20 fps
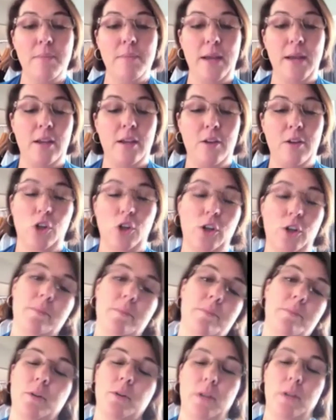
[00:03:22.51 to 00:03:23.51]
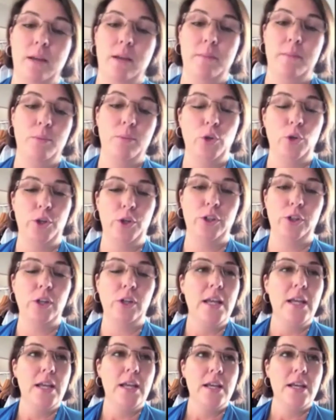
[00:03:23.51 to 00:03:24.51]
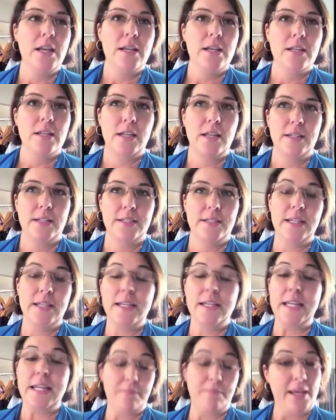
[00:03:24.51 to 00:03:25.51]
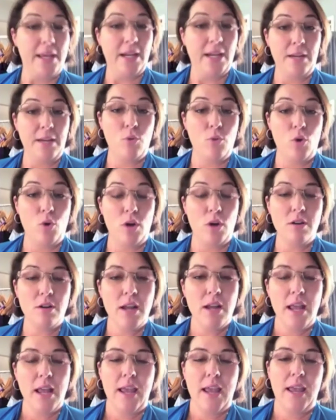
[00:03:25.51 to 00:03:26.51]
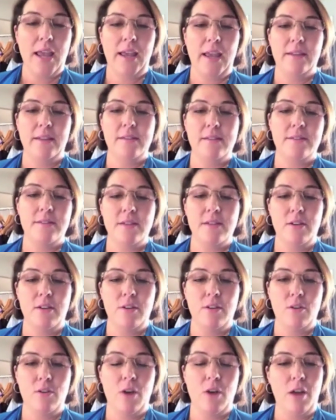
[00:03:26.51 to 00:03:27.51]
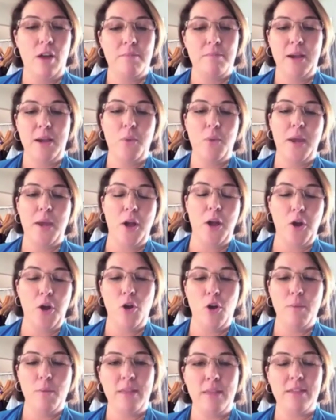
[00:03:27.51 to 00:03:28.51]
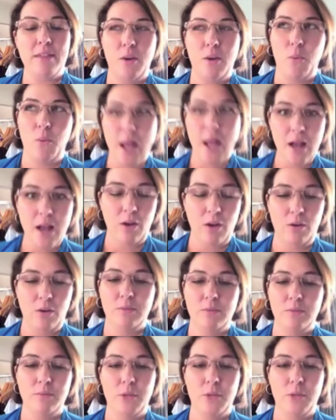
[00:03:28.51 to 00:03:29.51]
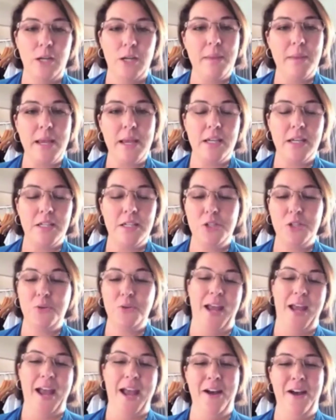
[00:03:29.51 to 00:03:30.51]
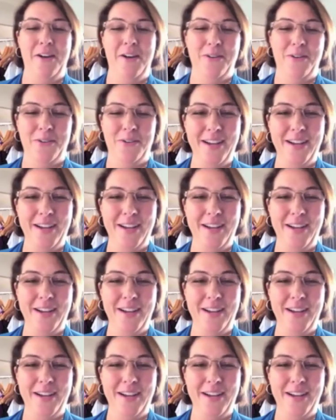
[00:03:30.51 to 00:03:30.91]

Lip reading: My current employer didn't need me anymore. And so on my way home, I thought, wow, what am I going to do now?